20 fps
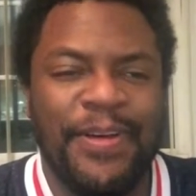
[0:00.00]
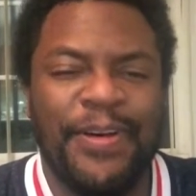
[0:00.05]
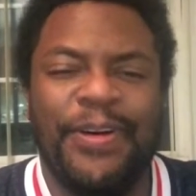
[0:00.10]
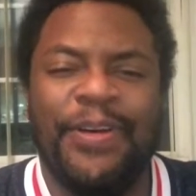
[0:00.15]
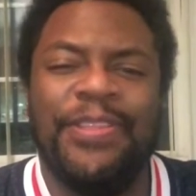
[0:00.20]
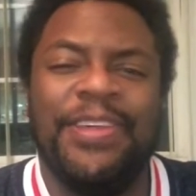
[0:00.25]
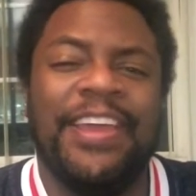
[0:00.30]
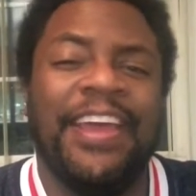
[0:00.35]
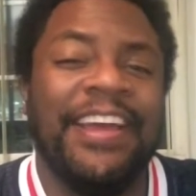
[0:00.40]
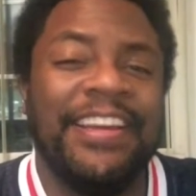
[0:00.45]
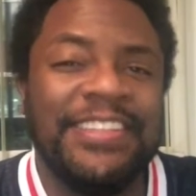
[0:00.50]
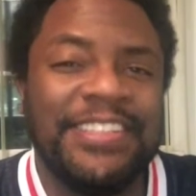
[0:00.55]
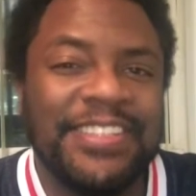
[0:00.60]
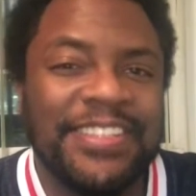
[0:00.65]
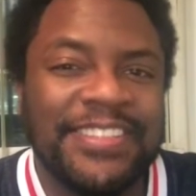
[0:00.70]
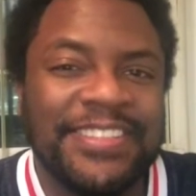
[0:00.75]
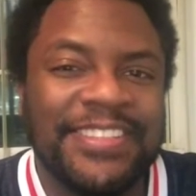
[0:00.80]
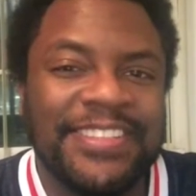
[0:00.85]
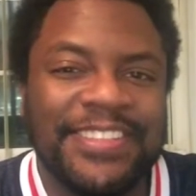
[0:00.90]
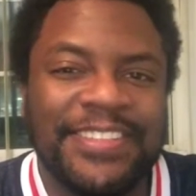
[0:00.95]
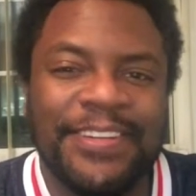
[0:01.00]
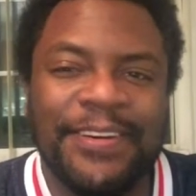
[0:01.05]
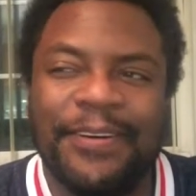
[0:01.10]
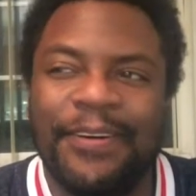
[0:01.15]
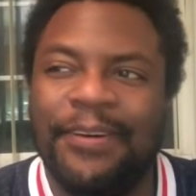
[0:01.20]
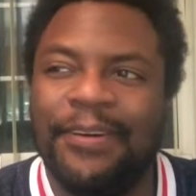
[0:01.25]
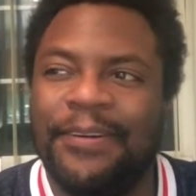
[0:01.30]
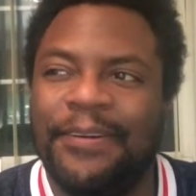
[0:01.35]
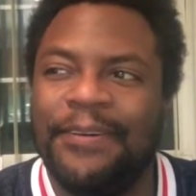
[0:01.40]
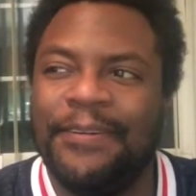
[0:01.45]
all the agents
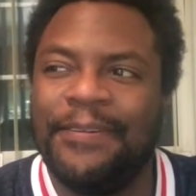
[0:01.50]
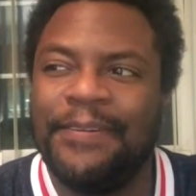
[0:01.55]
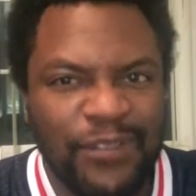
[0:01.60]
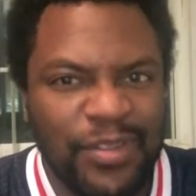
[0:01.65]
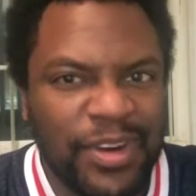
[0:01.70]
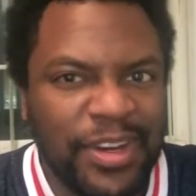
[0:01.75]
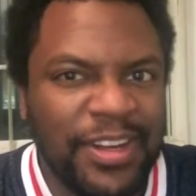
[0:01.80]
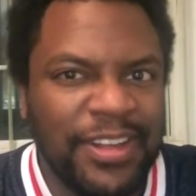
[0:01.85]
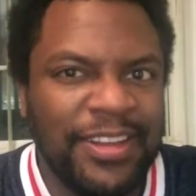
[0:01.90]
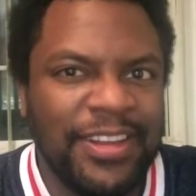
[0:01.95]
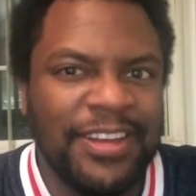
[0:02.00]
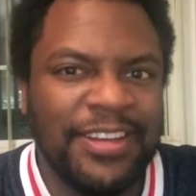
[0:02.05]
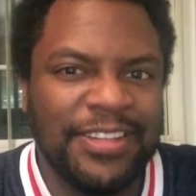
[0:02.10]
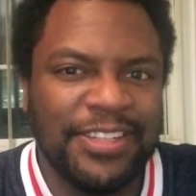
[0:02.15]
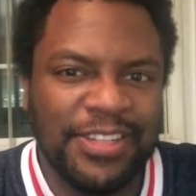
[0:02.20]
are really